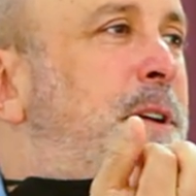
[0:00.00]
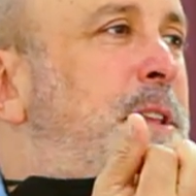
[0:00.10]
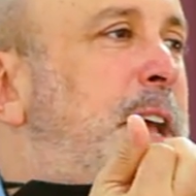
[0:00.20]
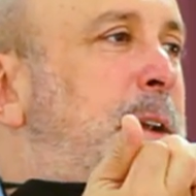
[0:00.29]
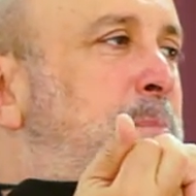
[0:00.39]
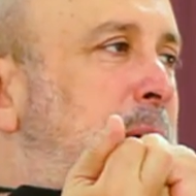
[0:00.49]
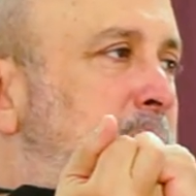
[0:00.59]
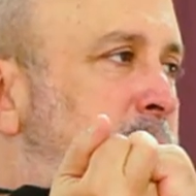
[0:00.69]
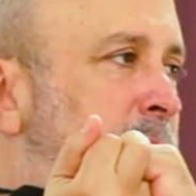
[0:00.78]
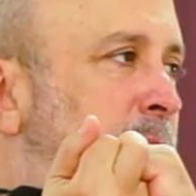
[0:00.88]
in that
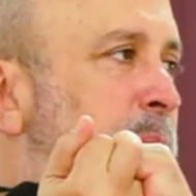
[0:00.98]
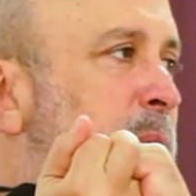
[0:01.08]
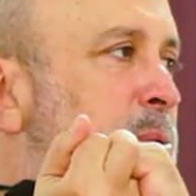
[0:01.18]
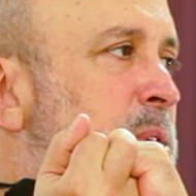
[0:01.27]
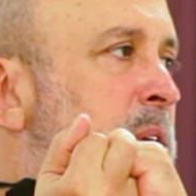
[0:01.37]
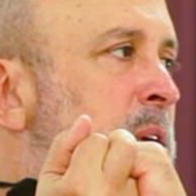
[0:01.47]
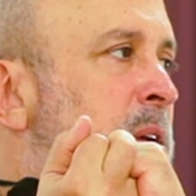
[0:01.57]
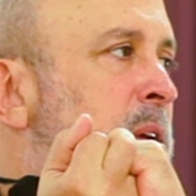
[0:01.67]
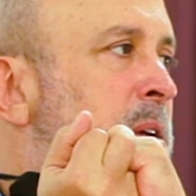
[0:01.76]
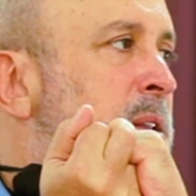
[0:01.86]
place of beauty
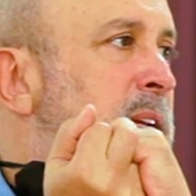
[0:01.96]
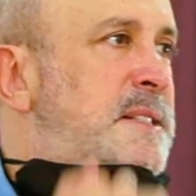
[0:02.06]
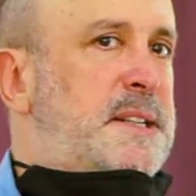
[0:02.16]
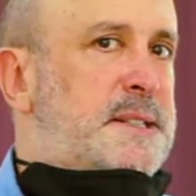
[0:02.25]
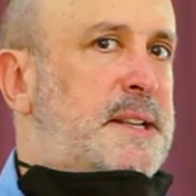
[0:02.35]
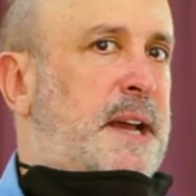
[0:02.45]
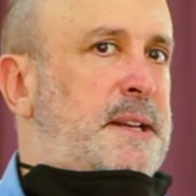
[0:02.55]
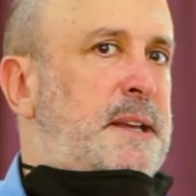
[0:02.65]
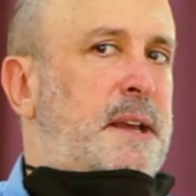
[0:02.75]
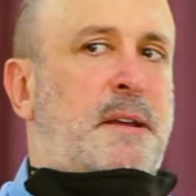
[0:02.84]
that's inside
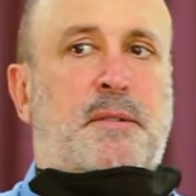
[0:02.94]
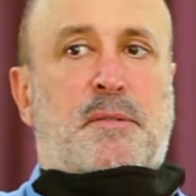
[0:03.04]
here.